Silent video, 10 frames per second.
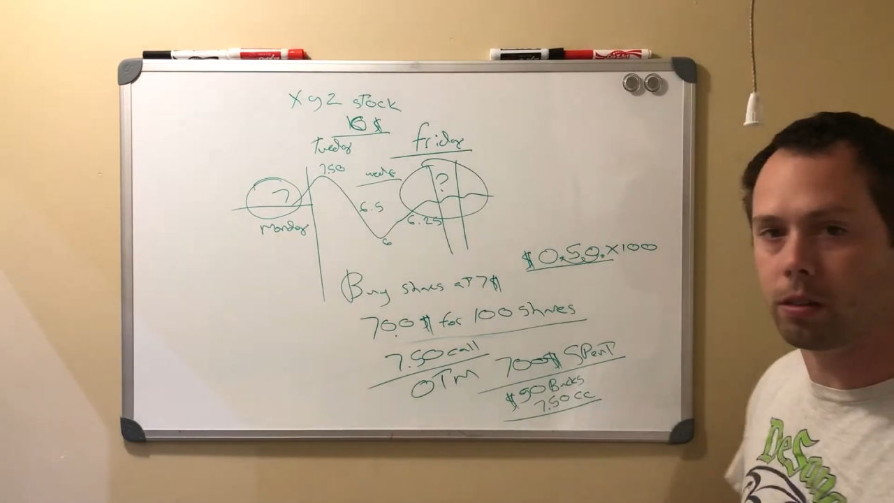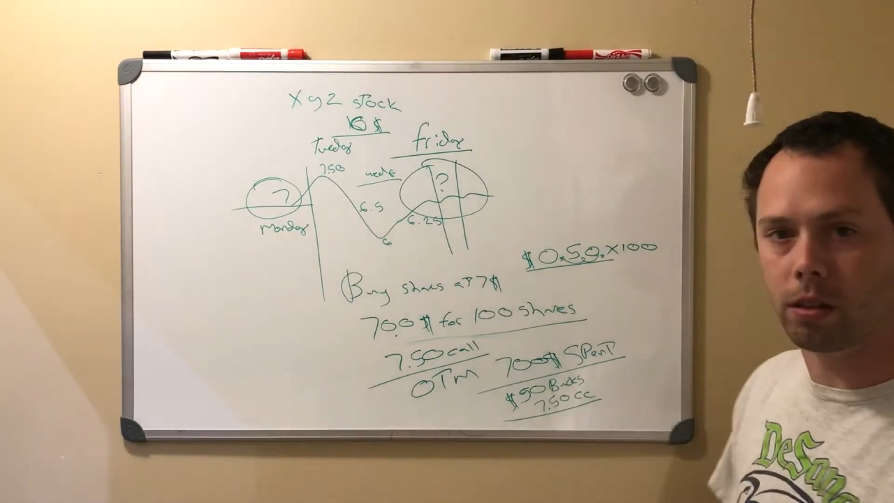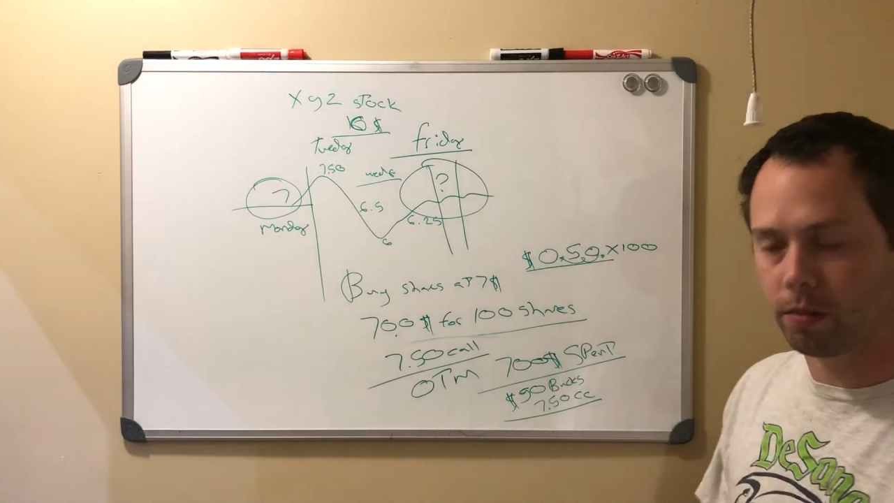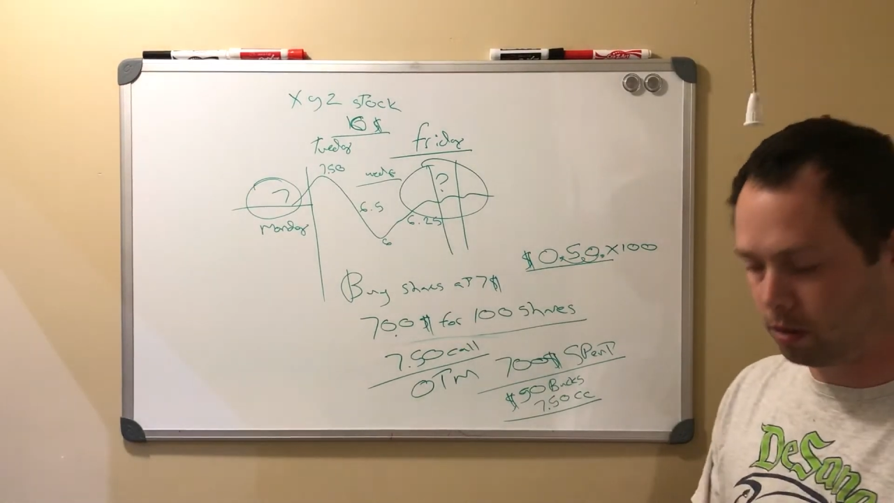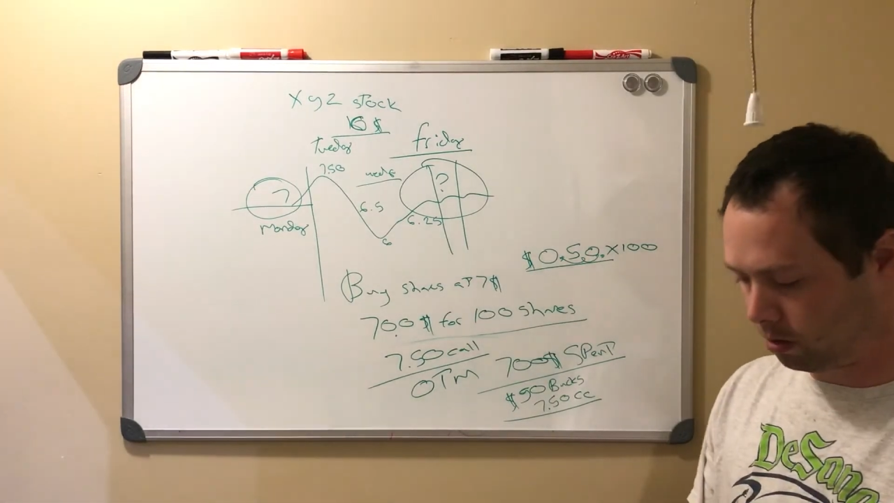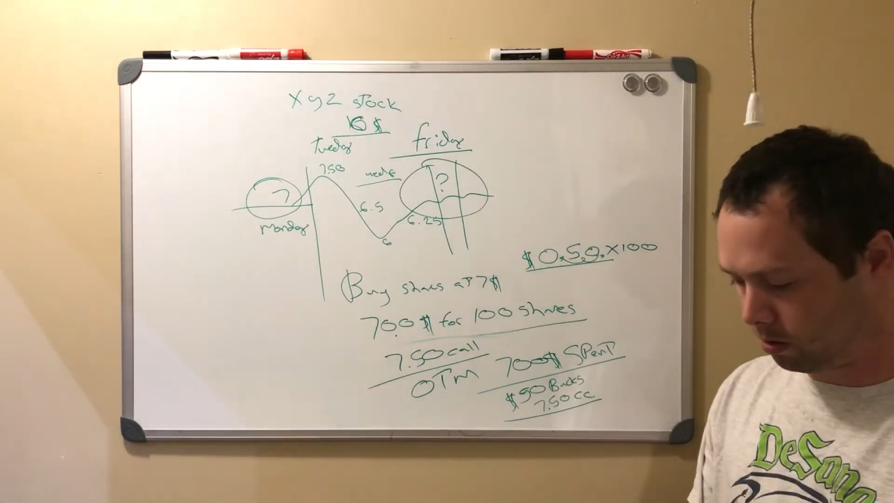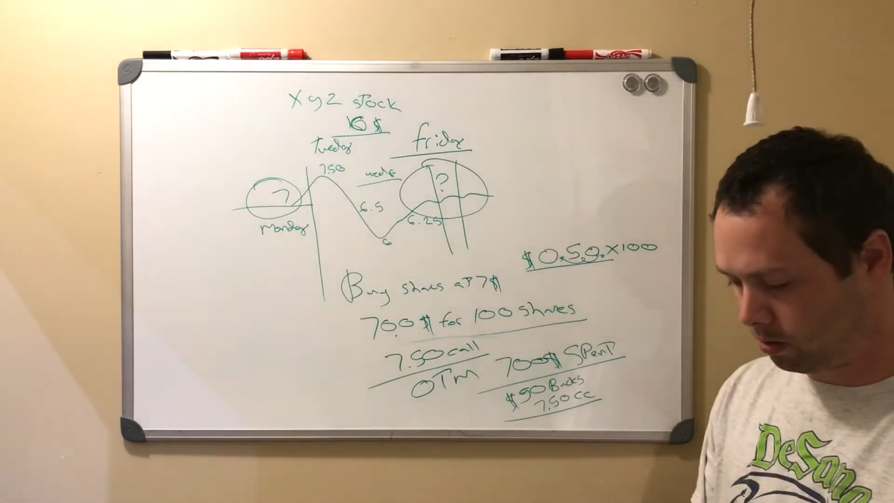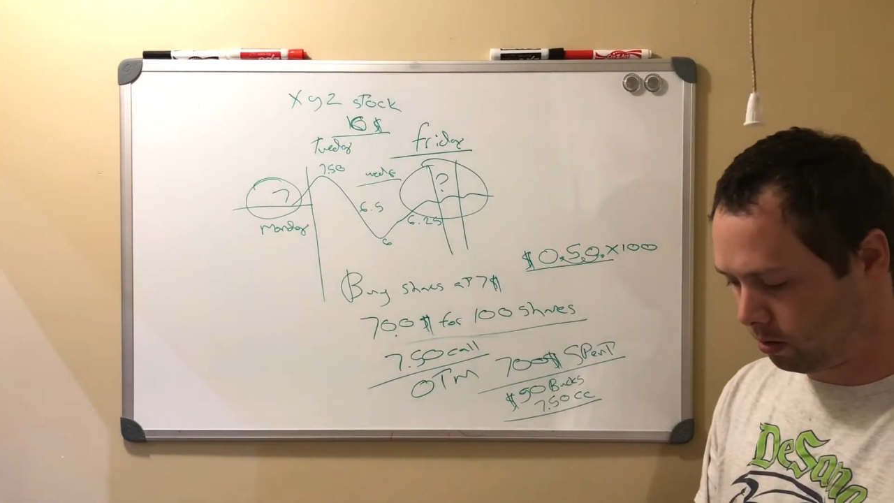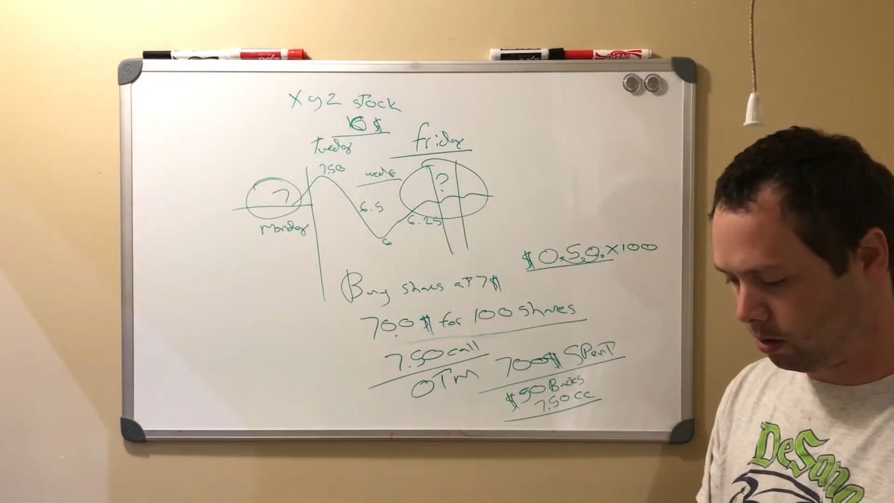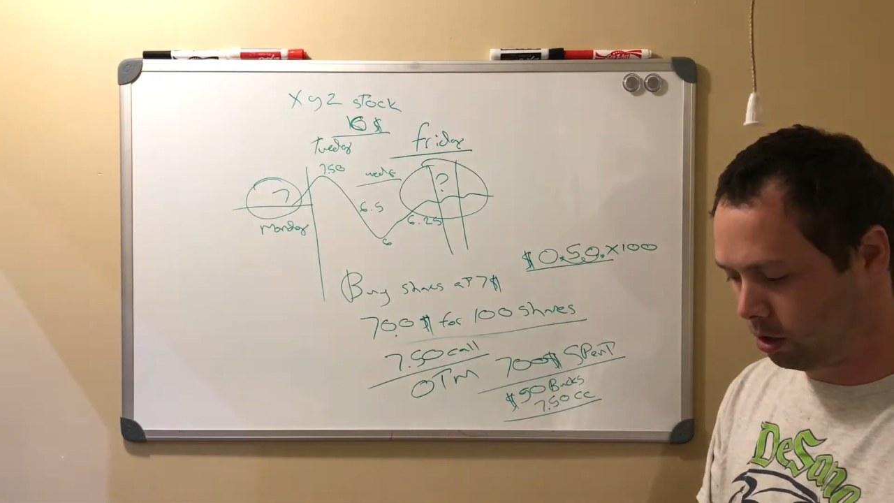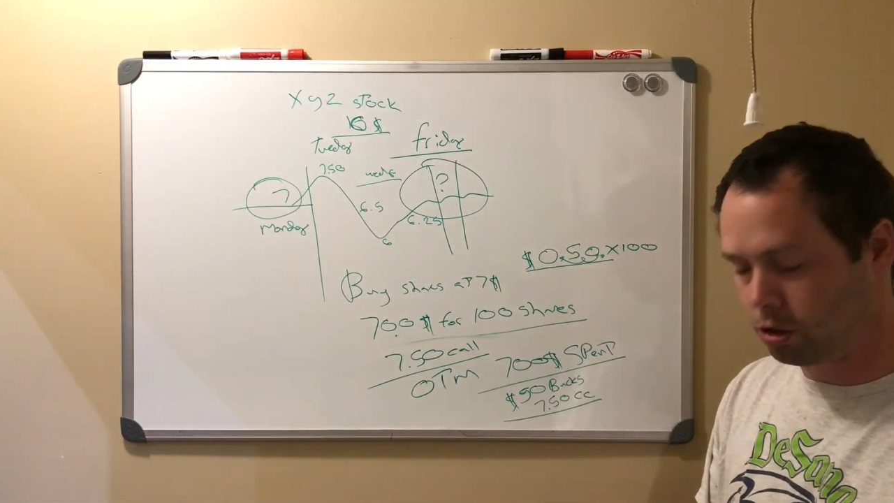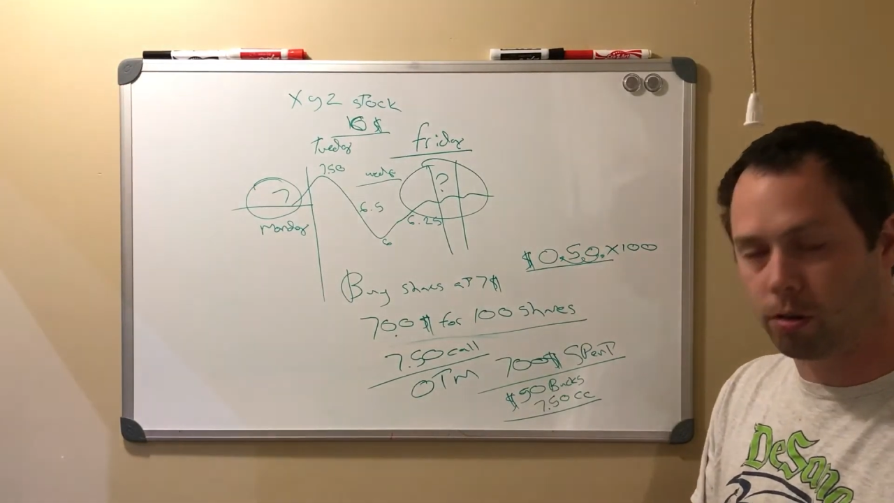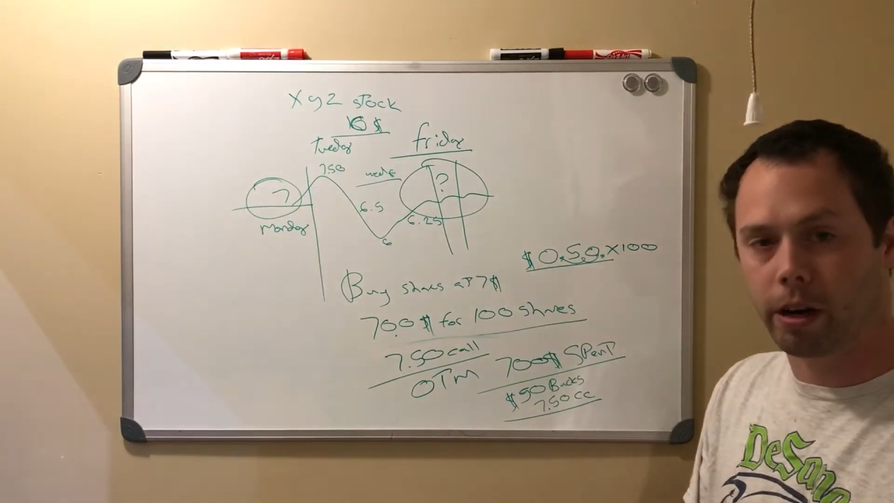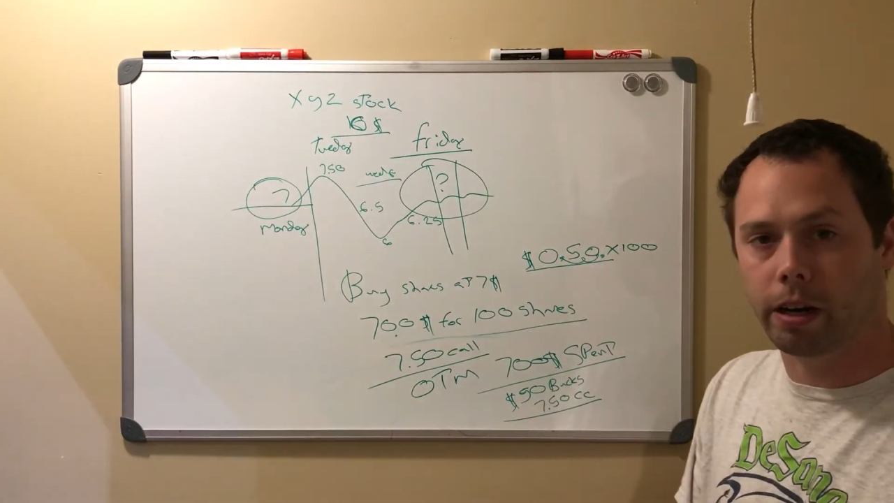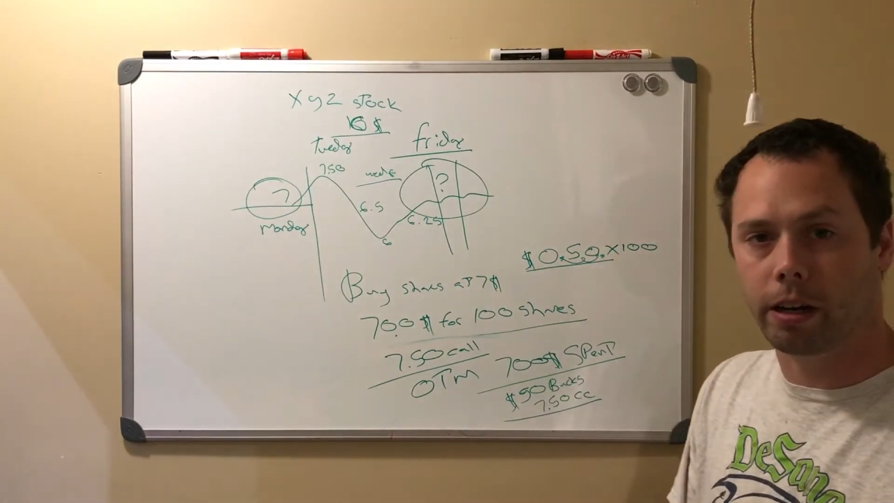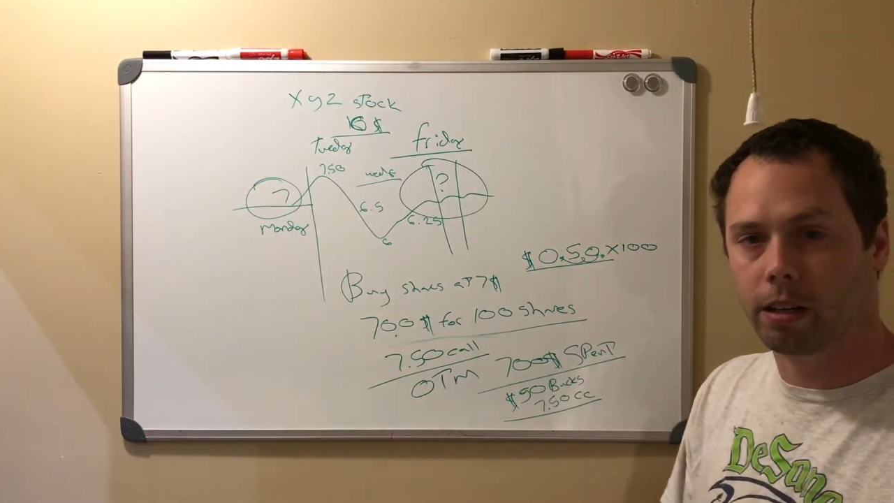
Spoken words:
of the trade